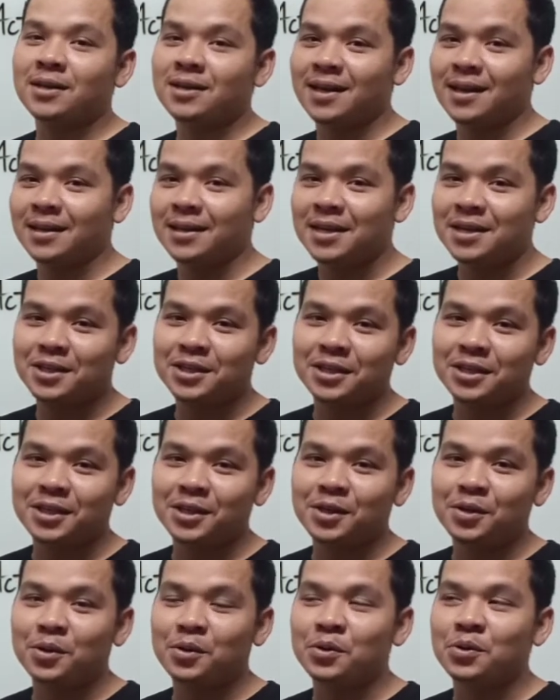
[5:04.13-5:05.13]

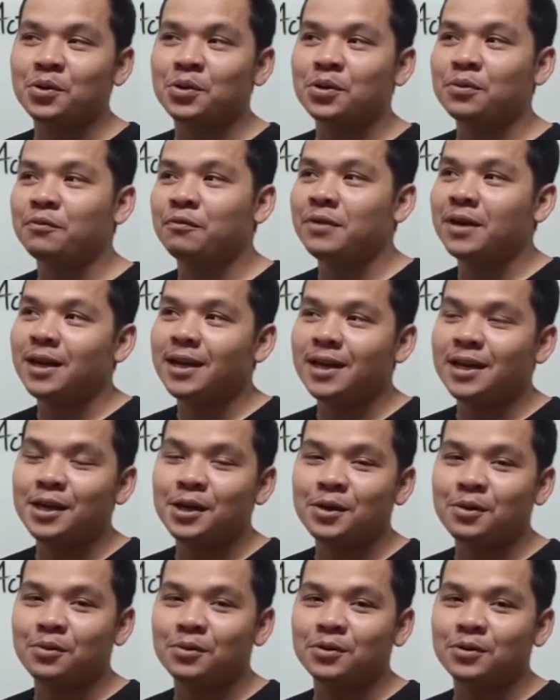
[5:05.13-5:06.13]
condition or
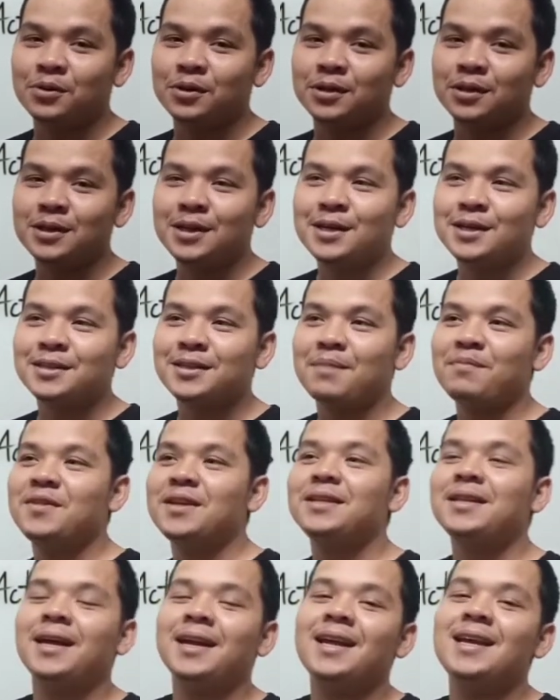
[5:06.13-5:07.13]
feeling or
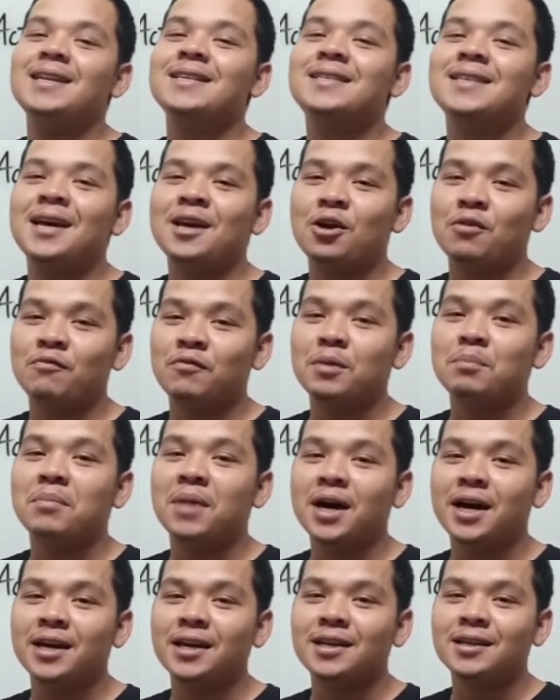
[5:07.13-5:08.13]
something that inside our
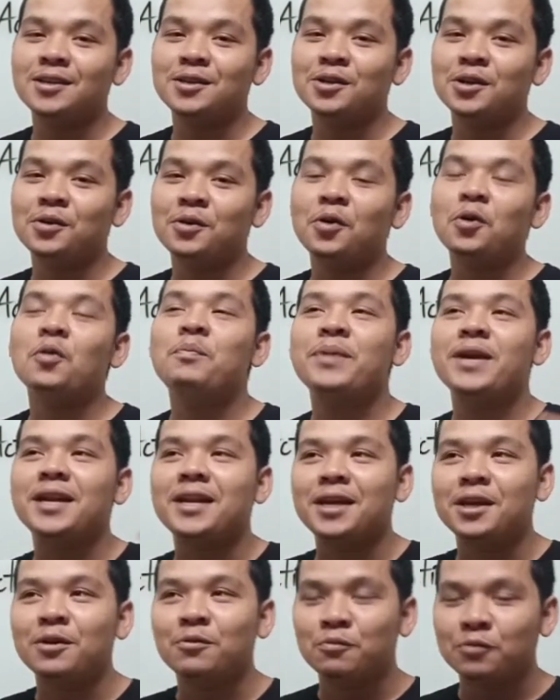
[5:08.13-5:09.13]
mind, you know,
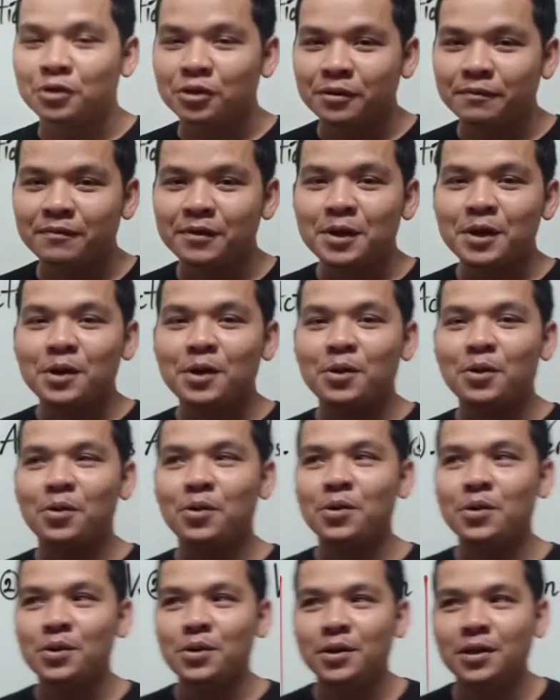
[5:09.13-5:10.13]
opinion verb
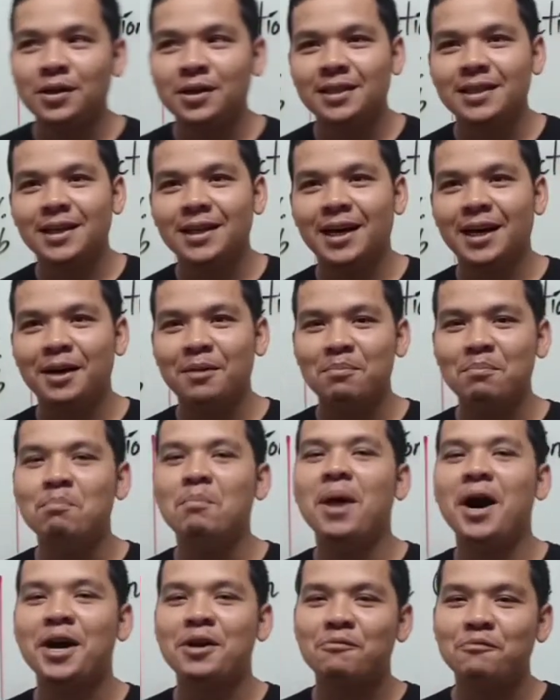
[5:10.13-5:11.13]
or
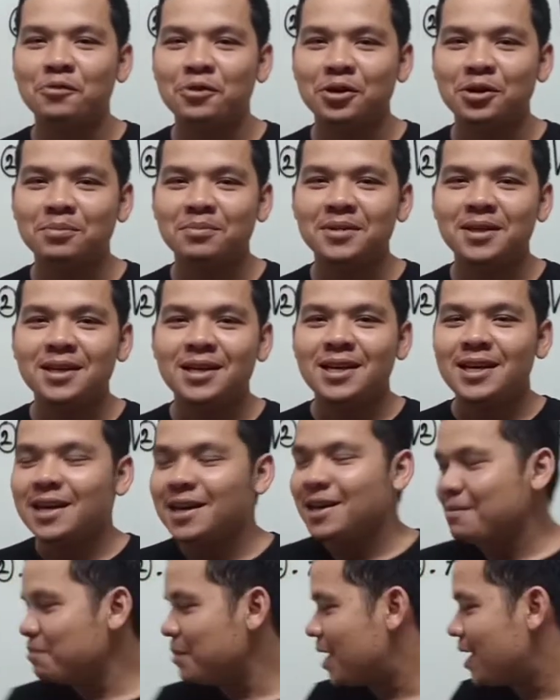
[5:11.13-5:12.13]
mind verb,
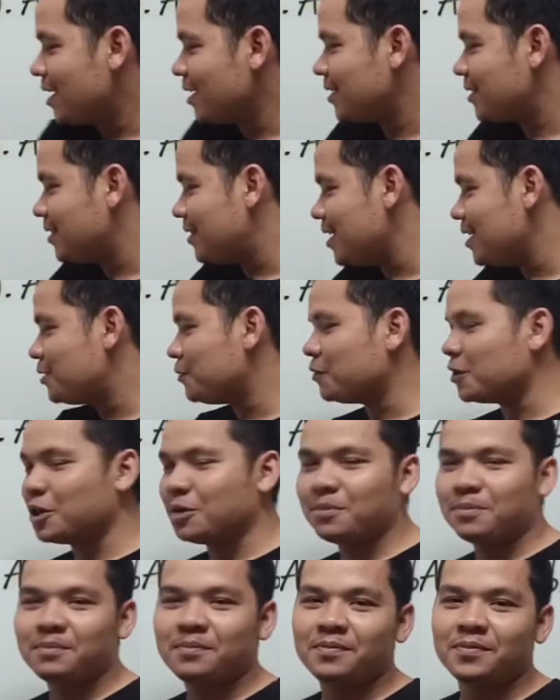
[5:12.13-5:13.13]
because this
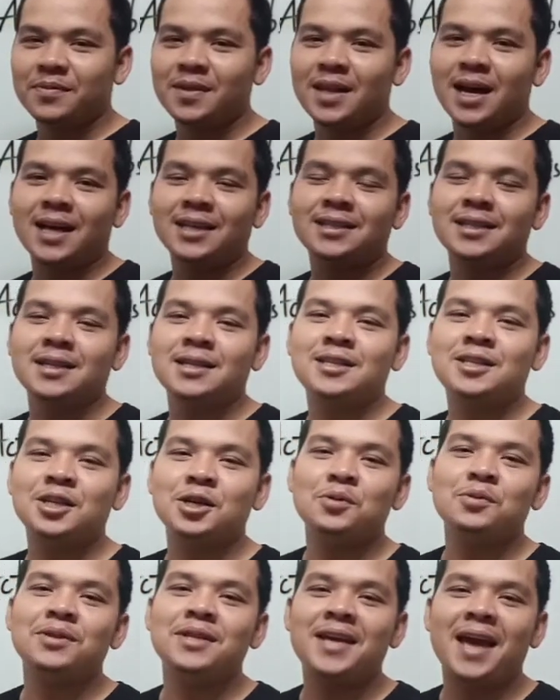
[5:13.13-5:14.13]
verb doesn't
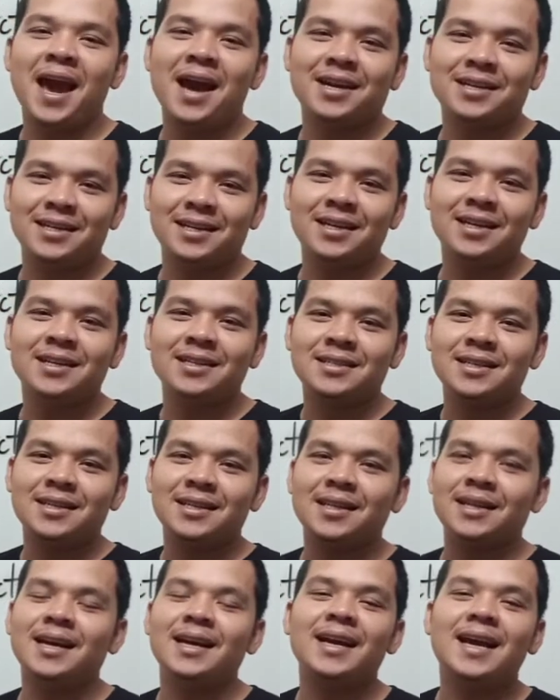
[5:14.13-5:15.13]
show the action in the
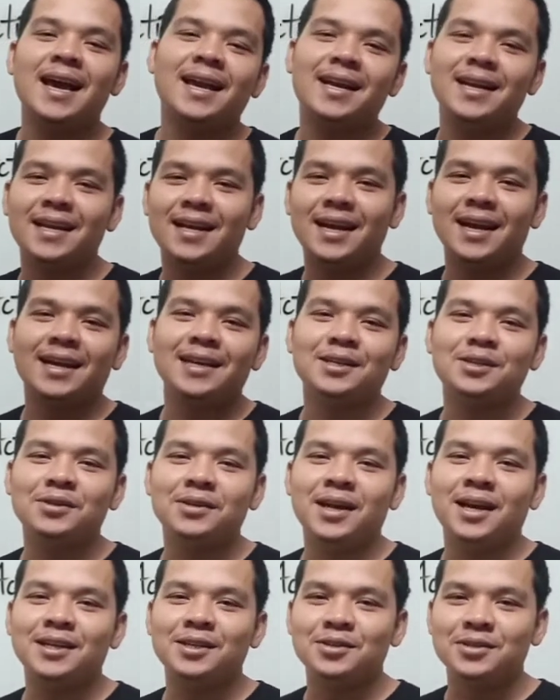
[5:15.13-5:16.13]
sentence again and again to
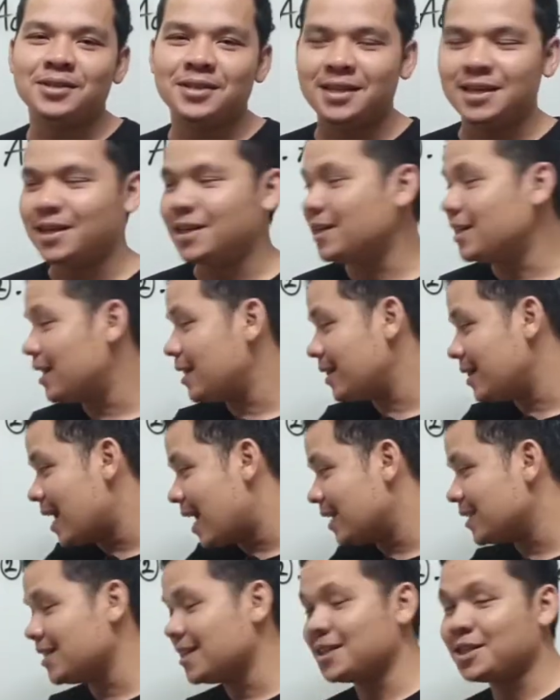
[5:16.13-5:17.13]
let you see,
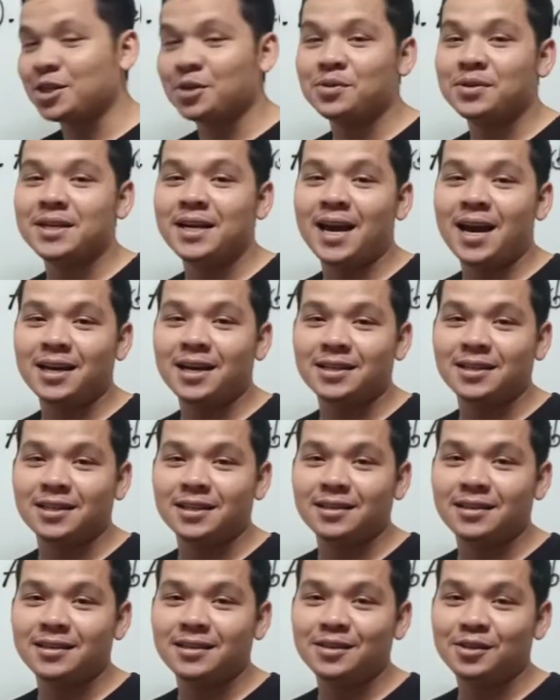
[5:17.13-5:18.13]
doesn't show the
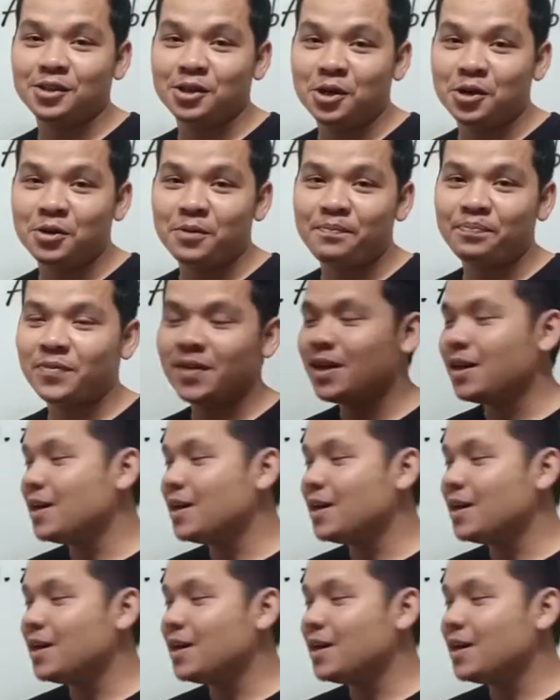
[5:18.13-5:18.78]
action, you know,